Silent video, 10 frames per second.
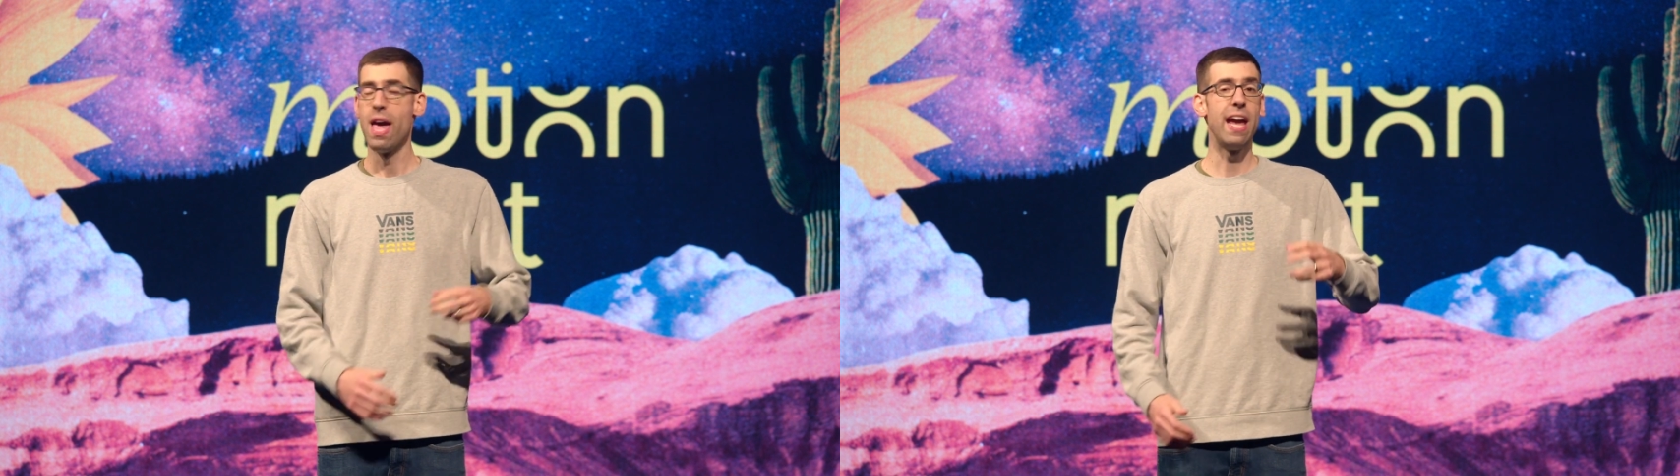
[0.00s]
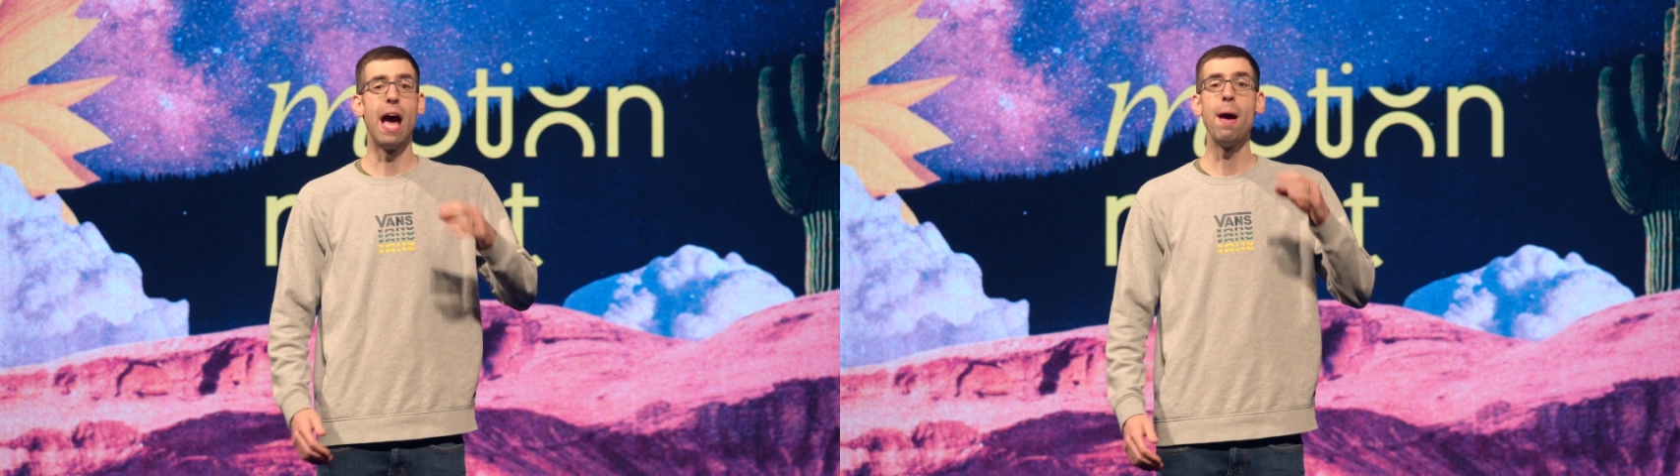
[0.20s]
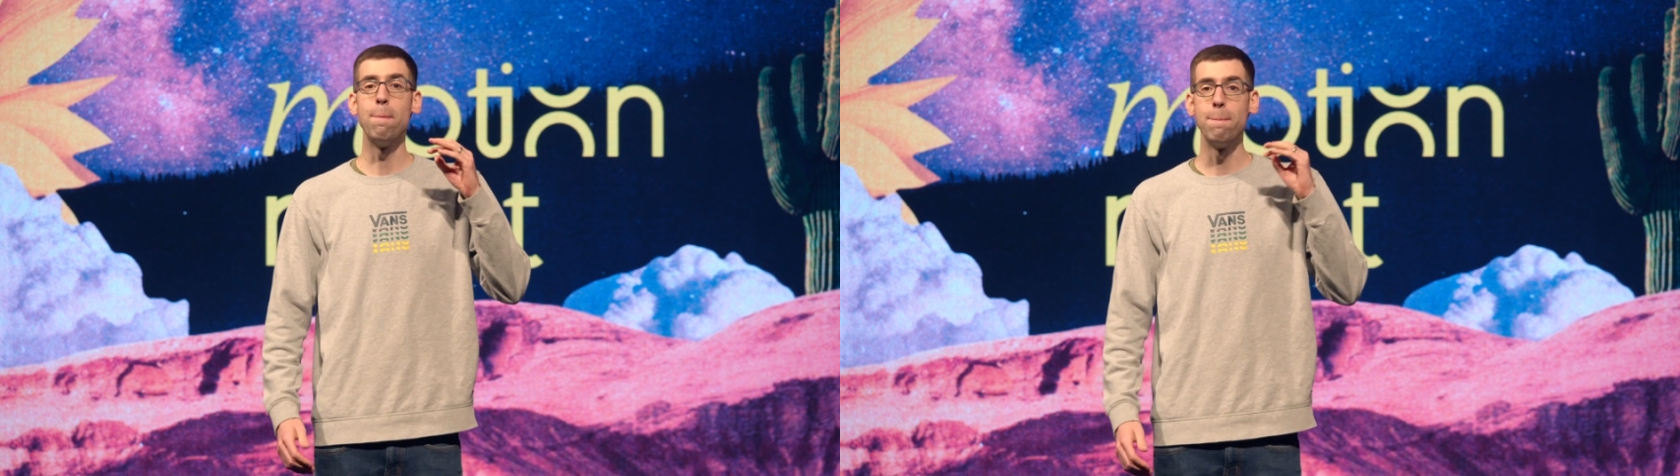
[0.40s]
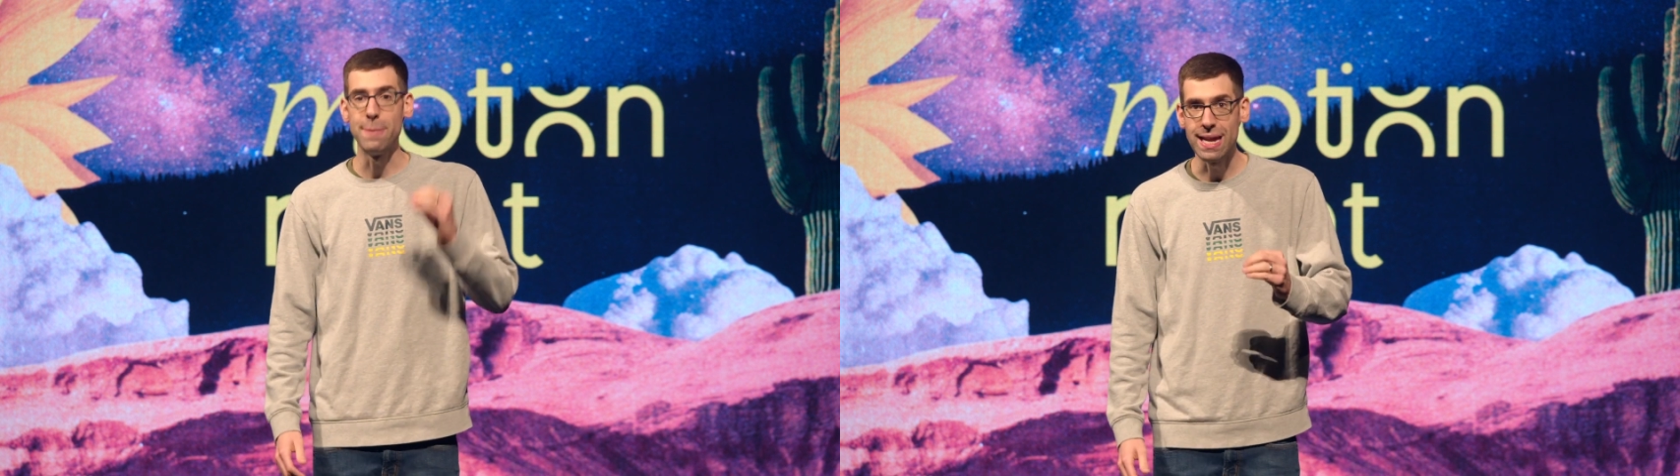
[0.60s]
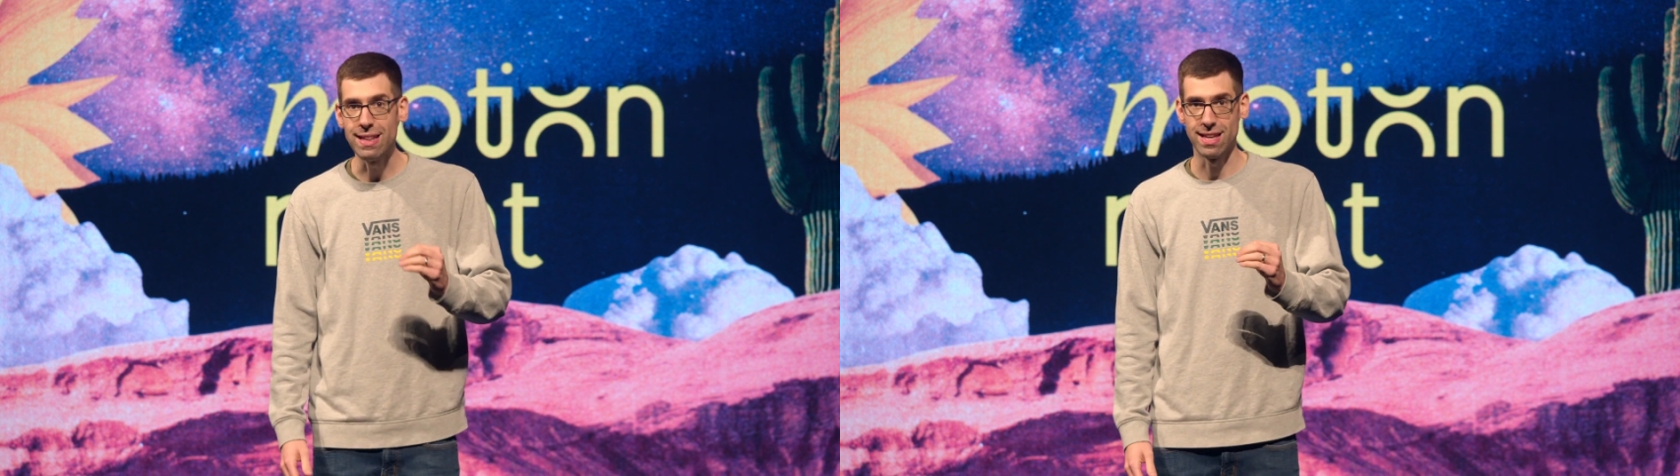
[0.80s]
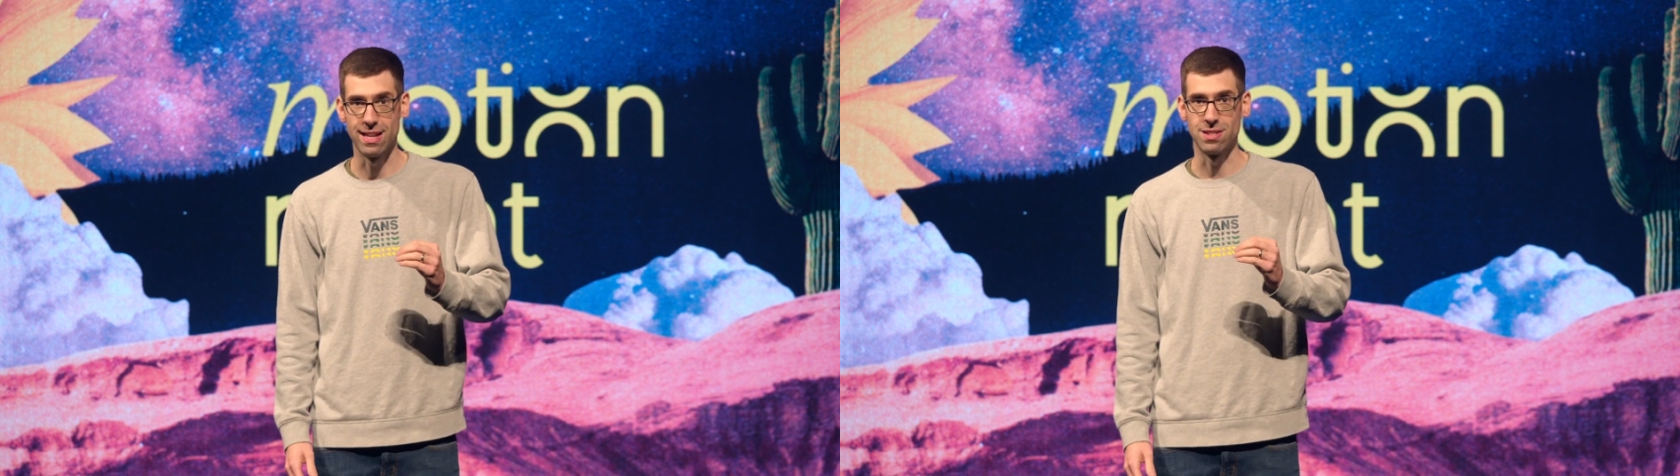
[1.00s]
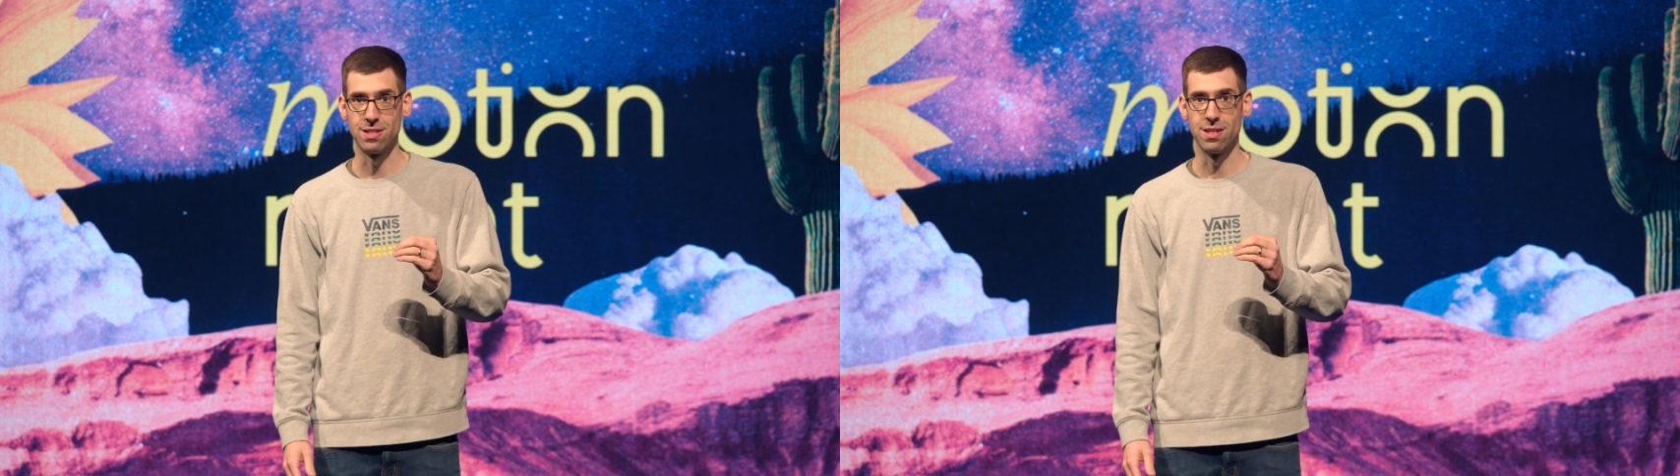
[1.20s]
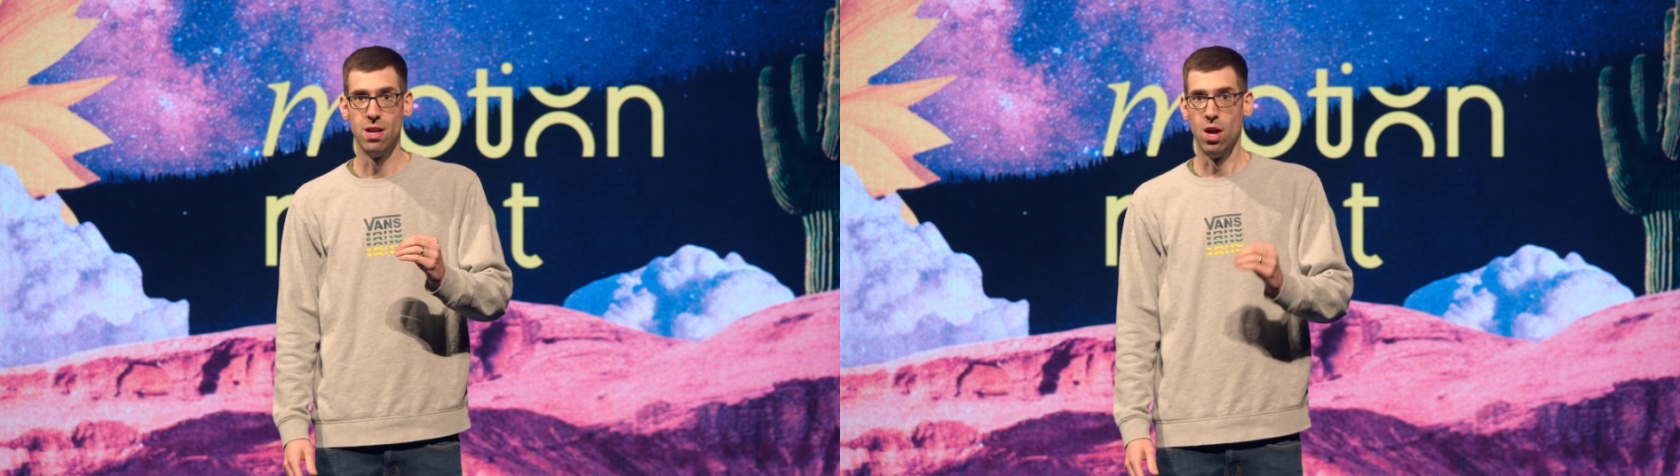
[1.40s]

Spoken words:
Hey, I mean this.